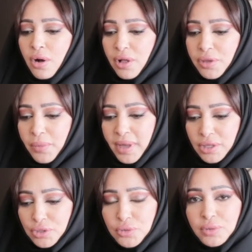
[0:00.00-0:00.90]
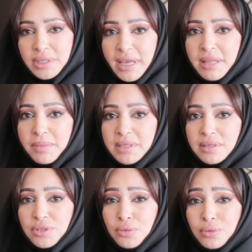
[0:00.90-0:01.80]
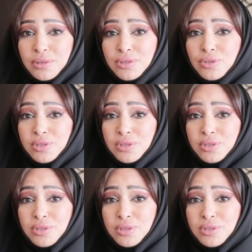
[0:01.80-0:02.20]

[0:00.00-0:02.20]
all the way to Said Business Schools